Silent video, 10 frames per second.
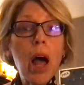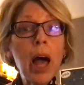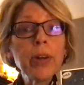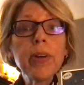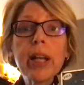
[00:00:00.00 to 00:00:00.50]

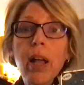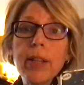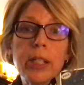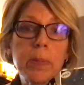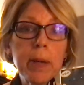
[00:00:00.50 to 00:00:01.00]
Honoring all
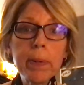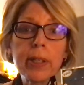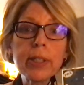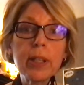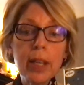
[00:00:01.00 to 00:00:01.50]
these
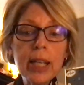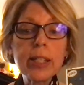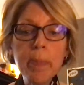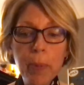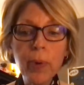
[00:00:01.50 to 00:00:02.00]
people is
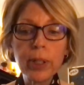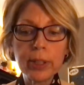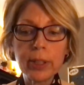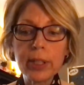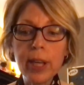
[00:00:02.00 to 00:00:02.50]

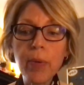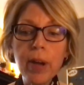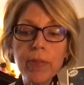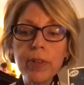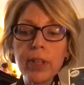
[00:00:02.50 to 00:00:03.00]
important.
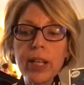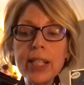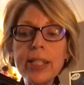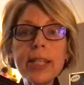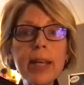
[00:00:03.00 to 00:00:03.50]
However,
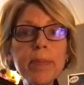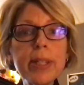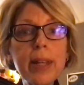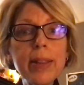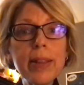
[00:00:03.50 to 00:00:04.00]
it seems
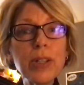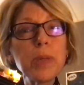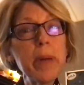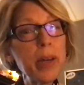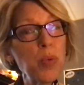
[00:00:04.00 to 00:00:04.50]
that there's
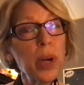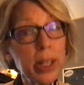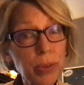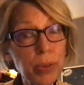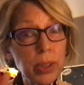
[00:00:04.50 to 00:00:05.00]
been
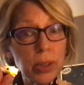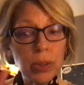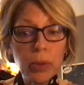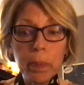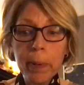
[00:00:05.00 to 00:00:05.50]
one
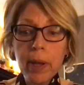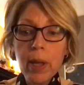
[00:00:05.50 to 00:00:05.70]
group